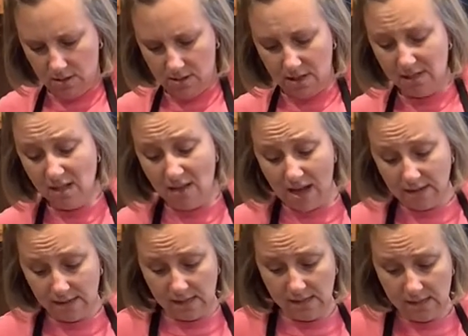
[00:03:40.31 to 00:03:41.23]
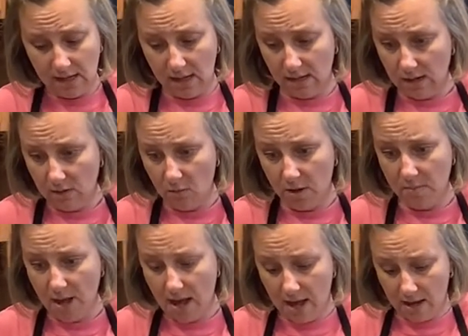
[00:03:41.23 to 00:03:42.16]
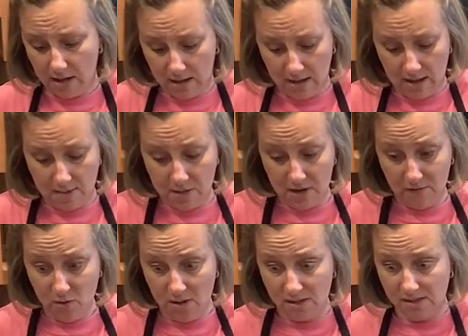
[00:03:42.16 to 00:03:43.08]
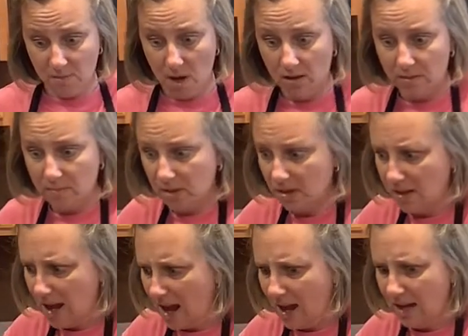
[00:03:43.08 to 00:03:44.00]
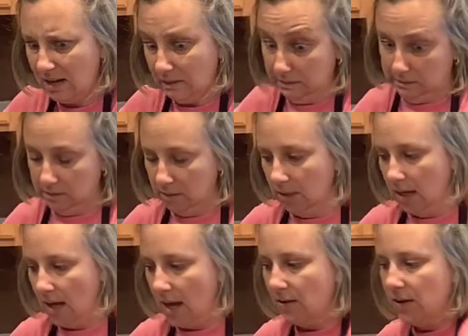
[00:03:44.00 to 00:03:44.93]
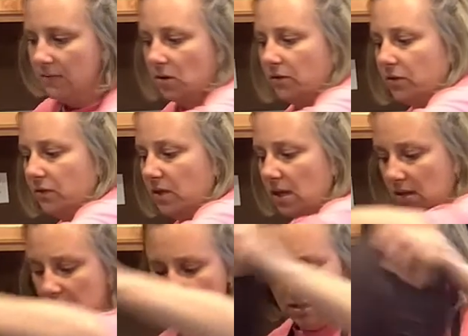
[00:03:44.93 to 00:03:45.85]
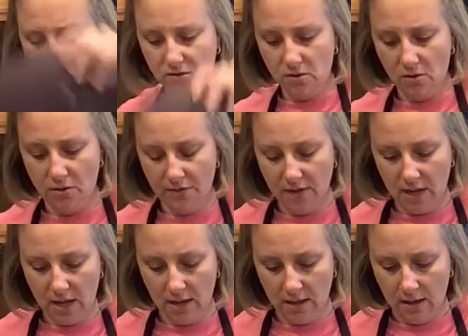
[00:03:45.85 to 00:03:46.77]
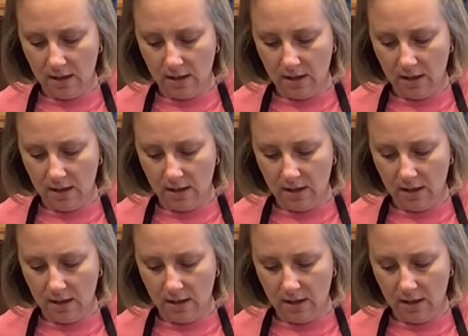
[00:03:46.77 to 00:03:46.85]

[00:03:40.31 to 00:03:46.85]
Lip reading: It's a lot of seasoning in one pack. I mean, if you had a smaller bird, I don't even know if you need to use the whole thing.